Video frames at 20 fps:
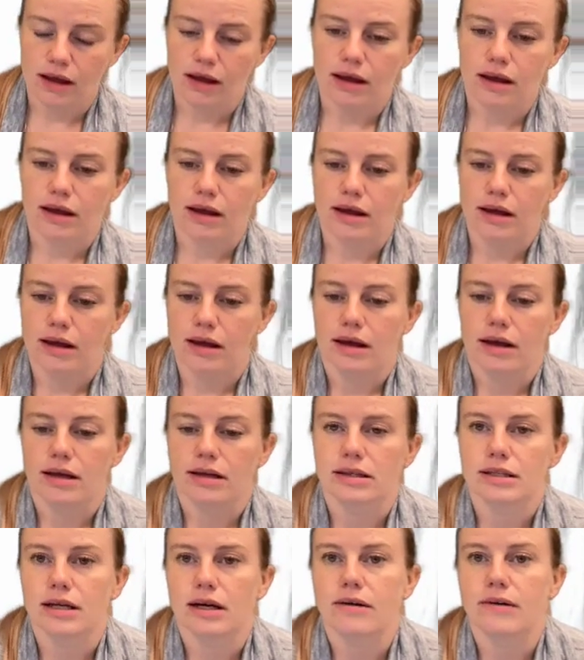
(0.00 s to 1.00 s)
is
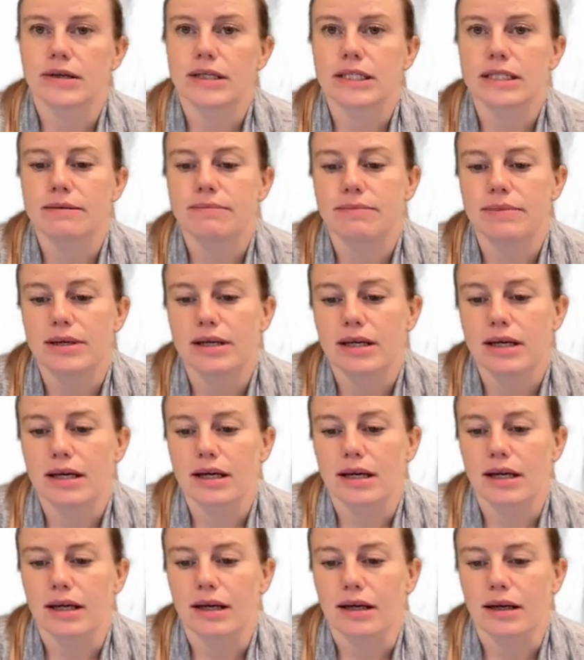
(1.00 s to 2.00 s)
going to
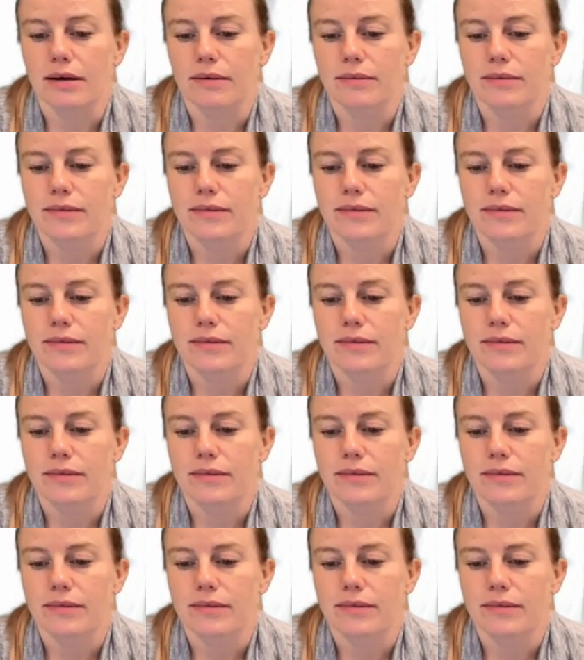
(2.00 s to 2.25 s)
be